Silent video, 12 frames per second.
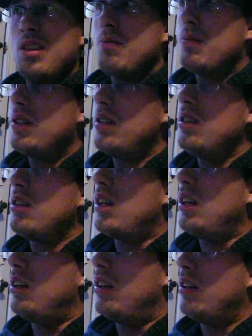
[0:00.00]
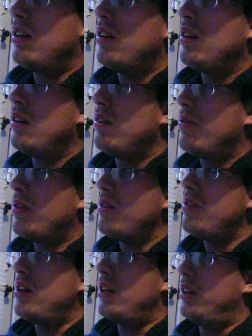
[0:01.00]
But then again, first
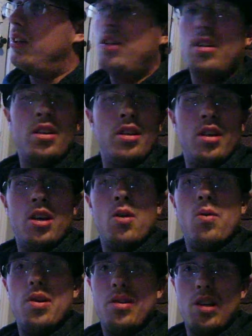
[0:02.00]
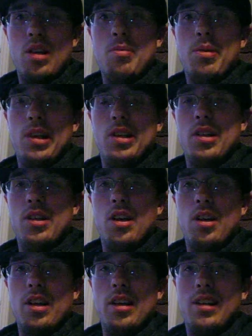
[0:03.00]
Versailles was a good plan and
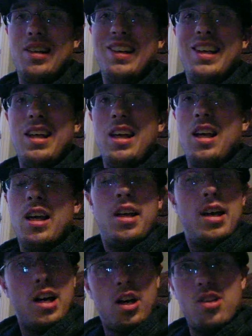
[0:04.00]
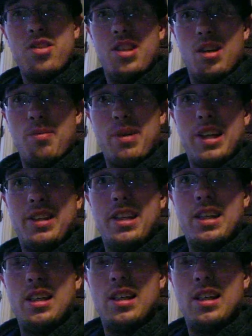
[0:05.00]
all that. Alltel bought that.